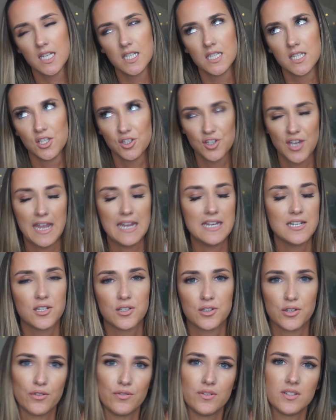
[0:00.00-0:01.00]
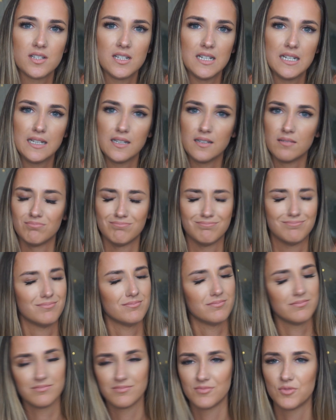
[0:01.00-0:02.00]
the shade because obviously
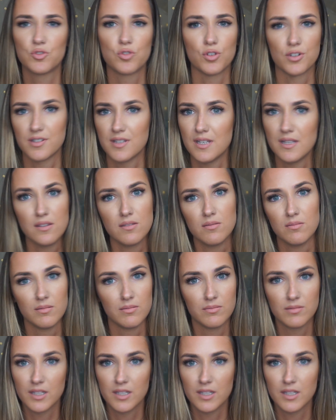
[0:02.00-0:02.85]
trusting,